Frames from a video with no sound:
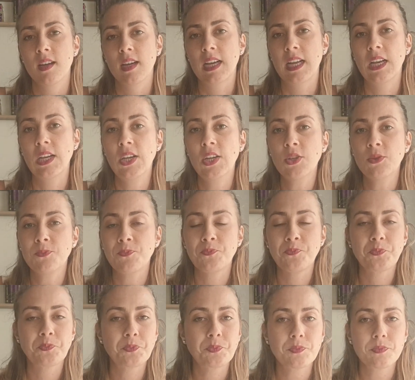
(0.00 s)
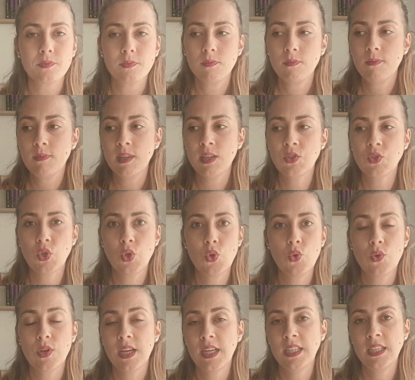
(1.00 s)
clear, so
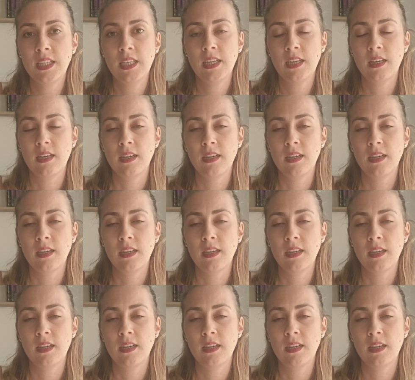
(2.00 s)
you can